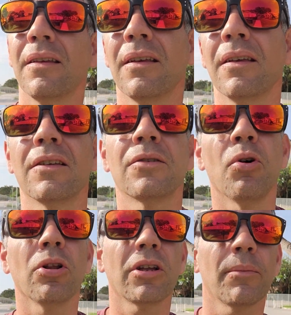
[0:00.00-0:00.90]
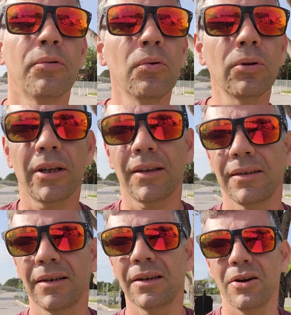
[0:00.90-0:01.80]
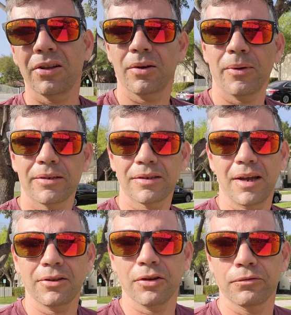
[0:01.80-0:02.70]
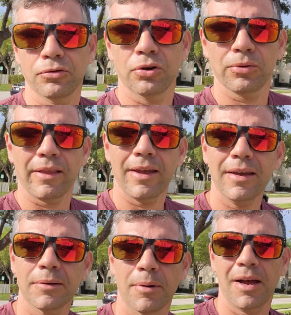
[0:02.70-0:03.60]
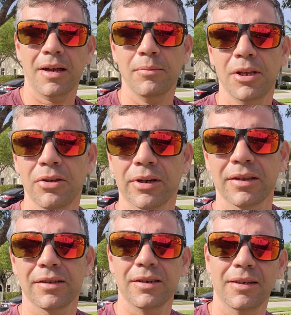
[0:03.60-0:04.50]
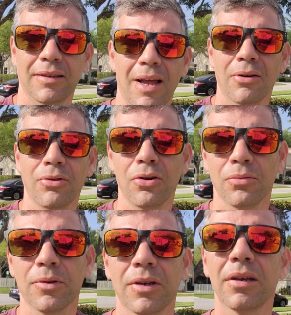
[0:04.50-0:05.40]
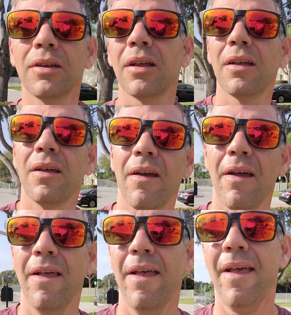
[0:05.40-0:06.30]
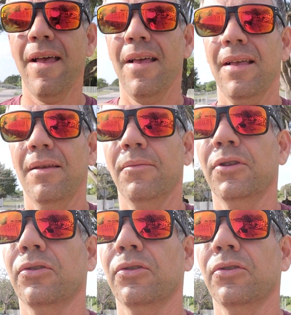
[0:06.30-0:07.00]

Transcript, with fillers: the small little pool that is here on the west side of Verona Lakes. Behind me you can see the townhomes. Let me